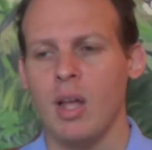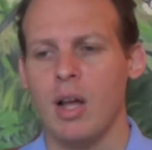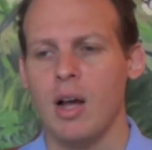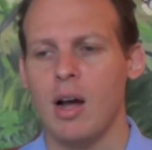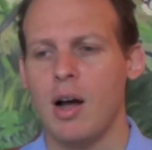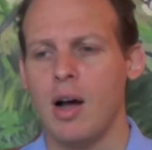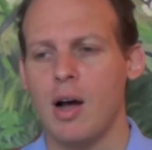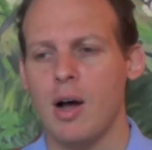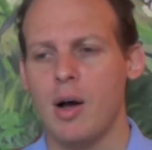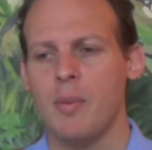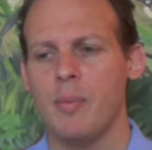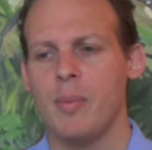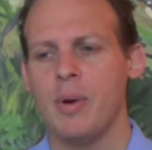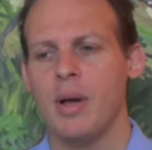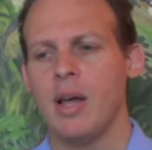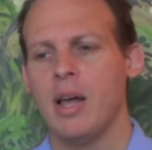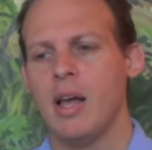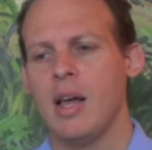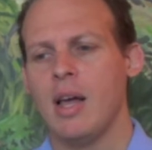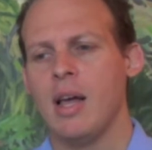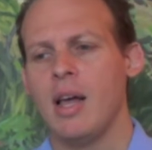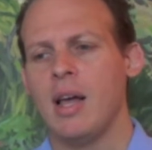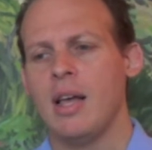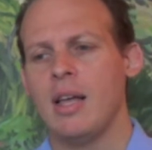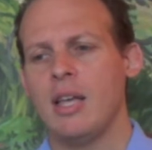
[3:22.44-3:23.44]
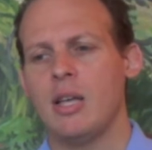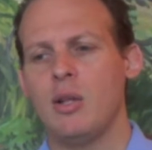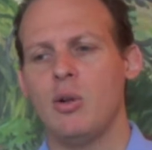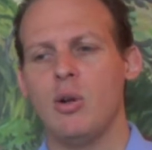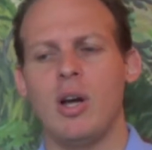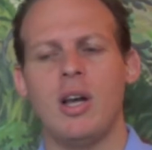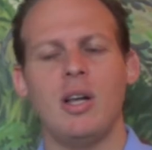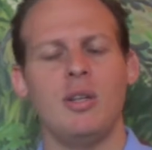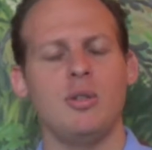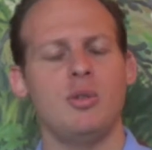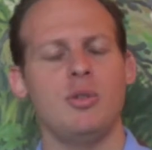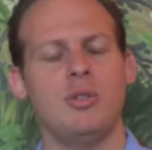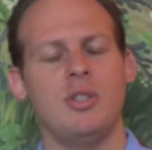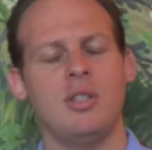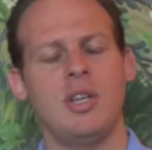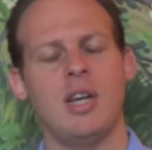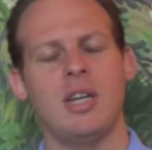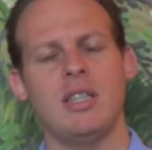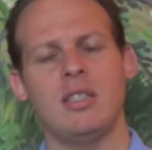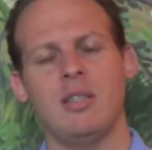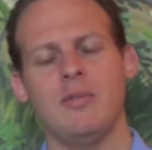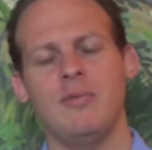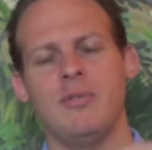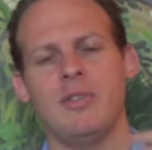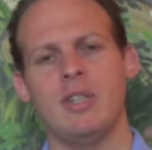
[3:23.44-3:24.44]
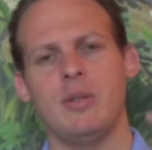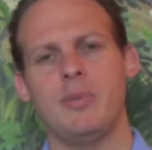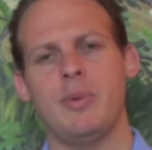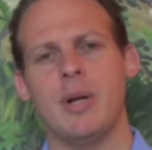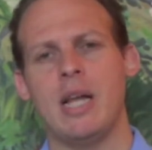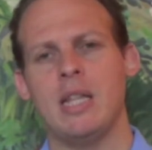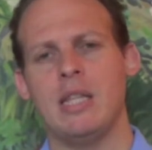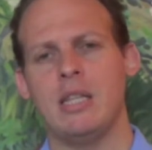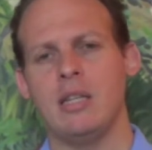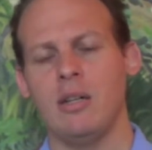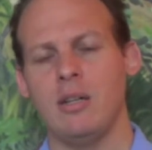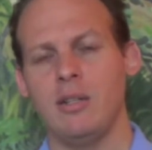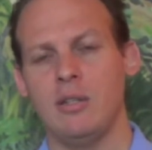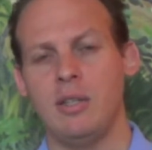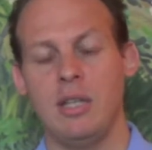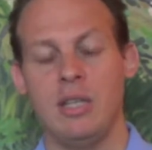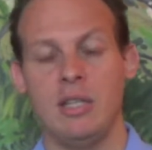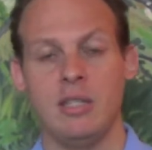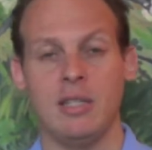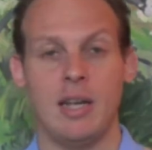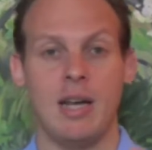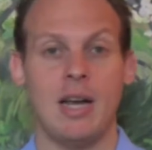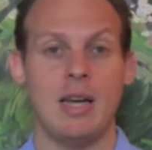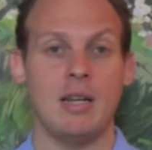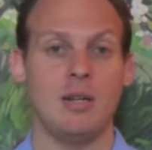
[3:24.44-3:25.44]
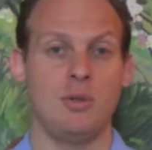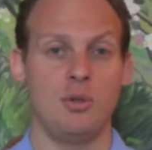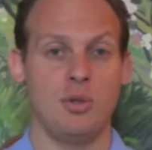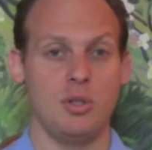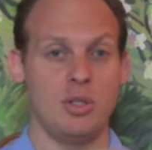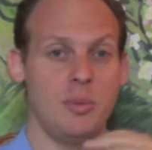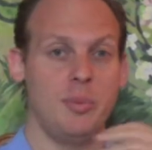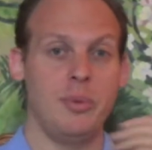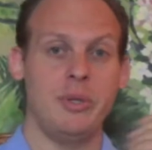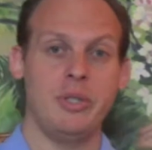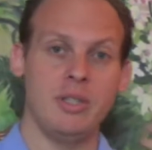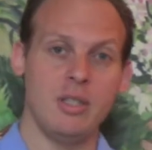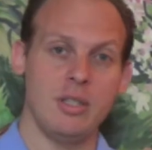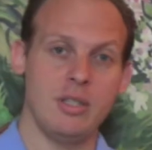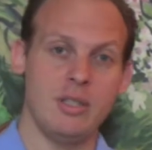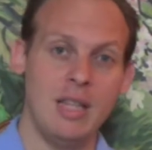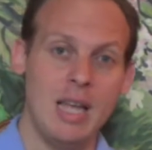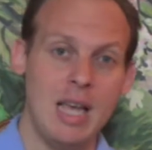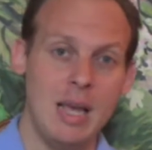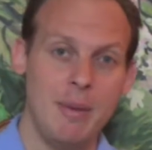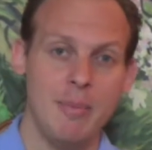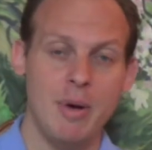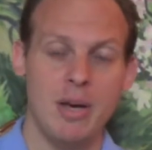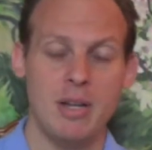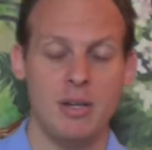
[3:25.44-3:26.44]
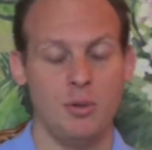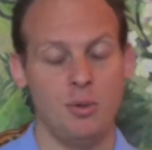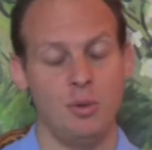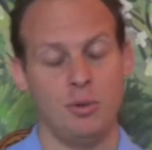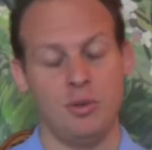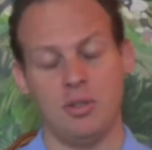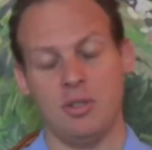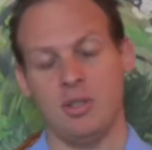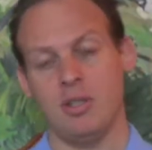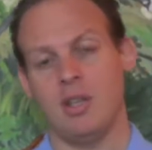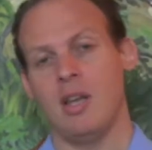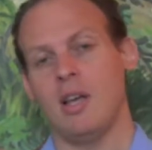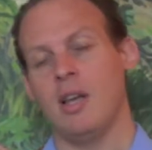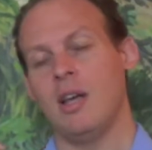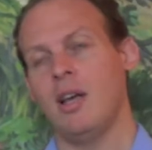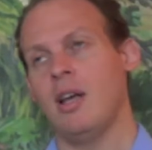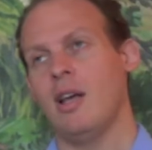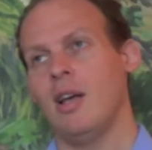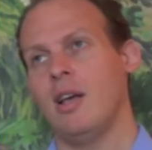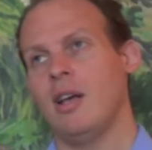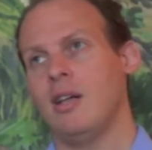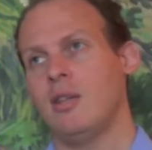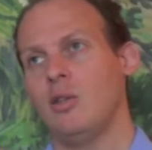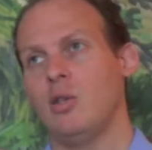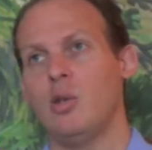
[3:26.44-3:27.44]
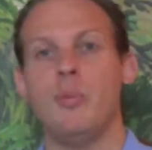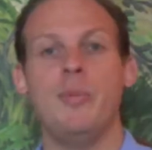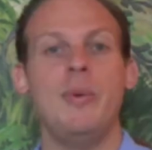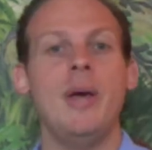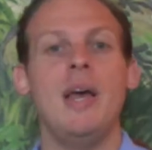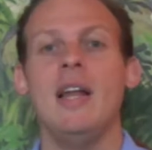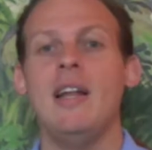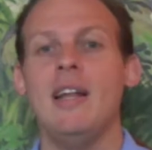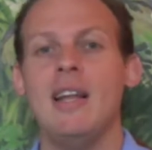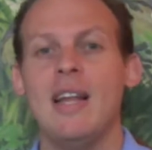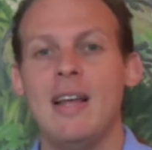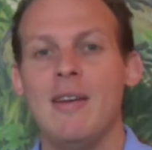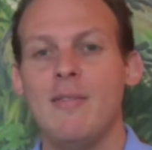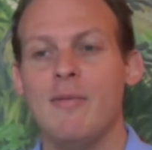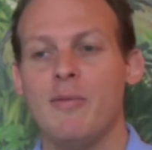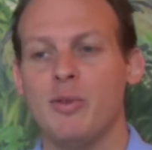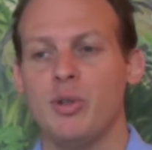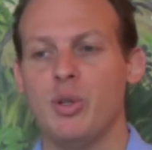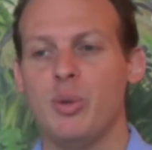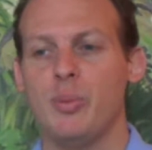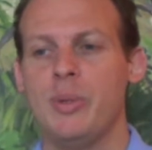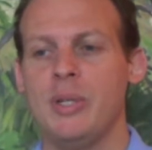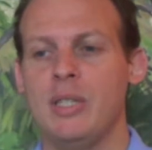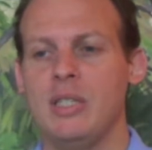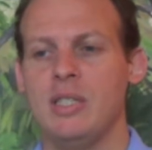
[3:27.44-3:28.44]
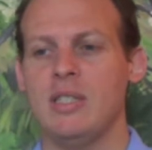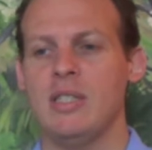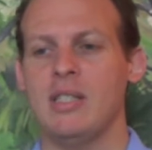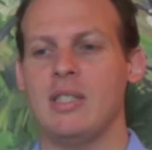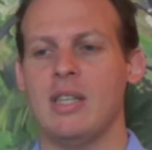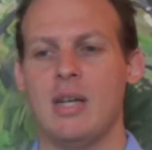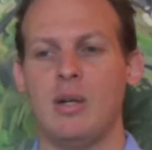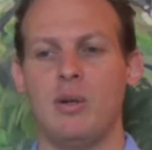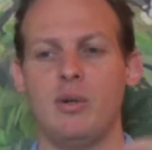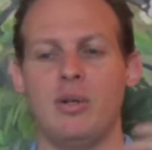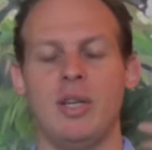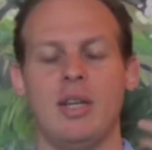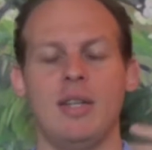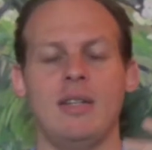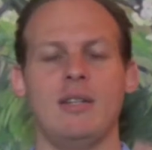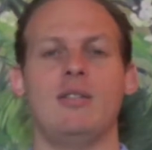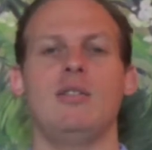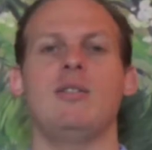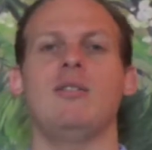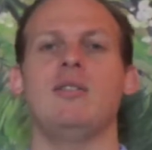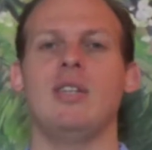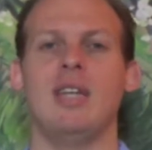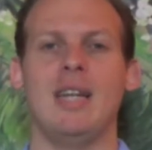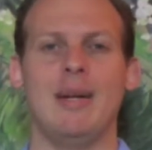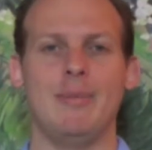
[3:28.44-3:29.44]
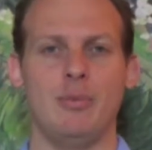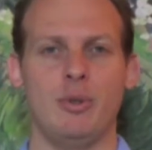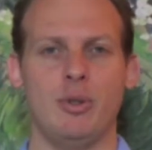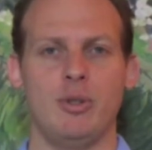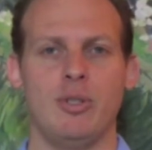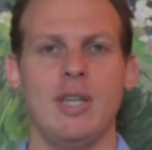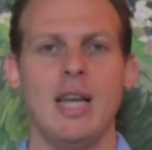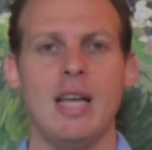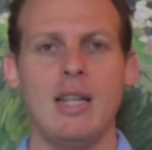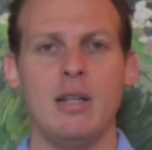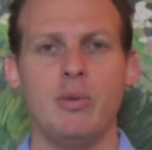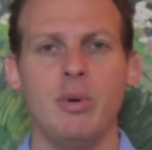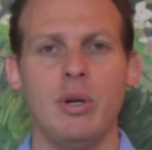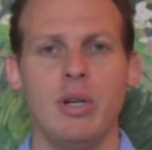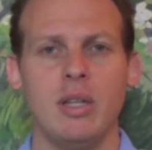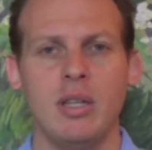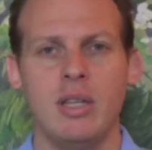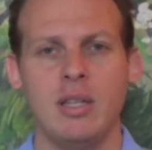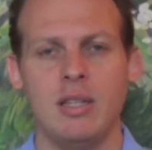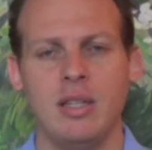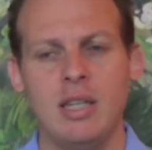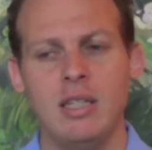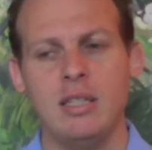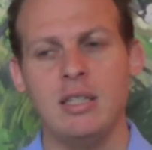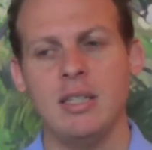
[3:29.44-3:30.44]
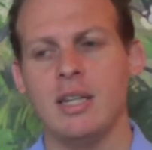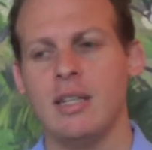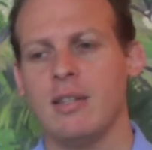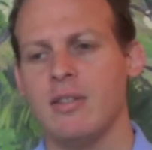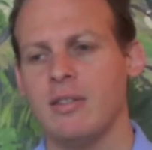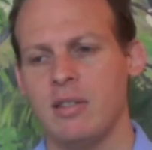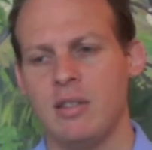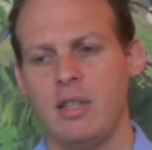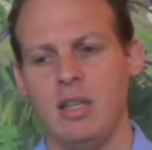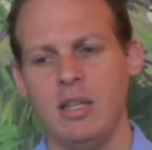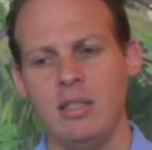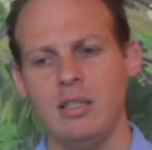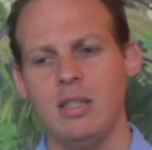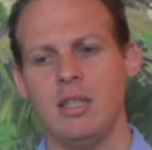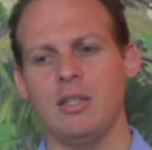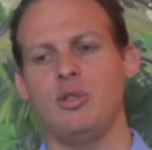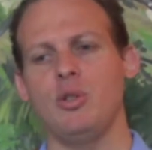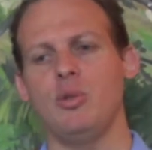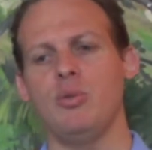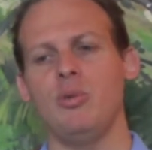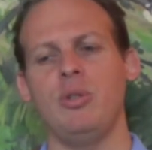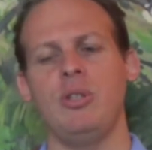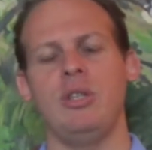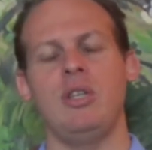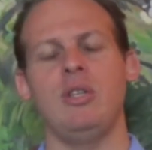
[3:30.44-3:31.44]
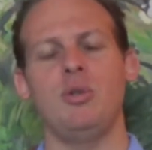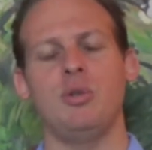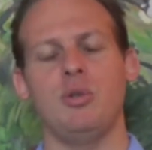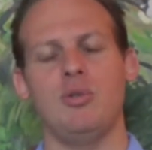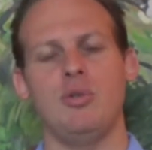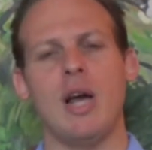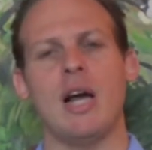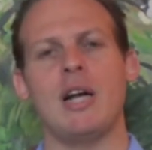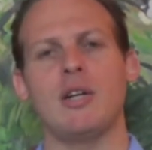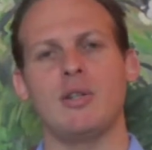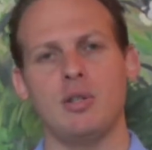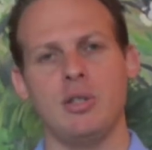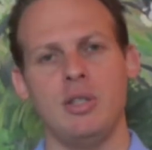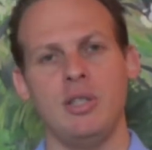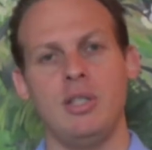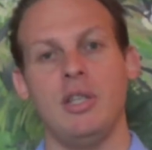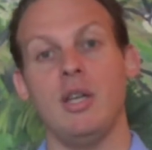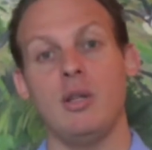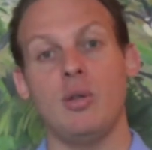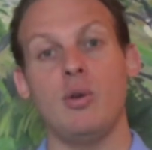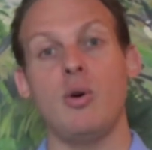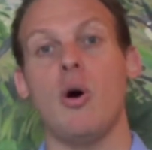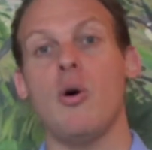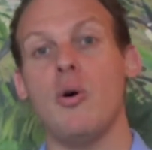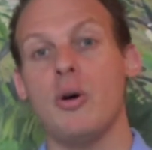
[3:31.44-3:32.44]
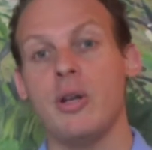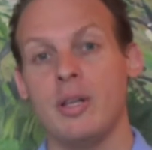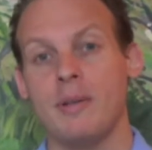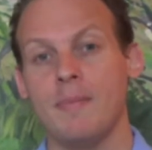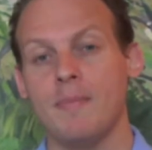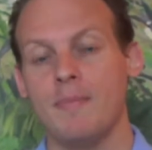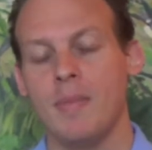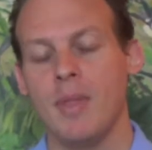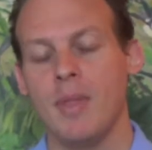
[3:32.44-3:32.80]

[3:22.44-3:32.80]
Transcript: I also discuss some very practical things like how to choose a business name, how to choose a domain name for your business, how to set up your site quickly, things that you will need to actually get going.